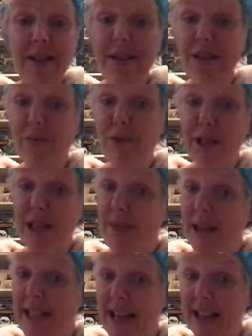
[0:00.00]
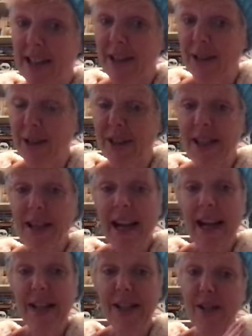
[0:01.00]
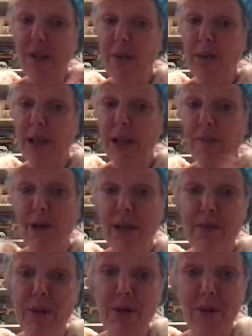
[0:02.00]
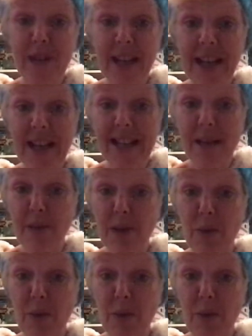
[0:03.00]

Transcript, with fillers: They're pretty spectacular, and so I'm going to spread them out over the next coming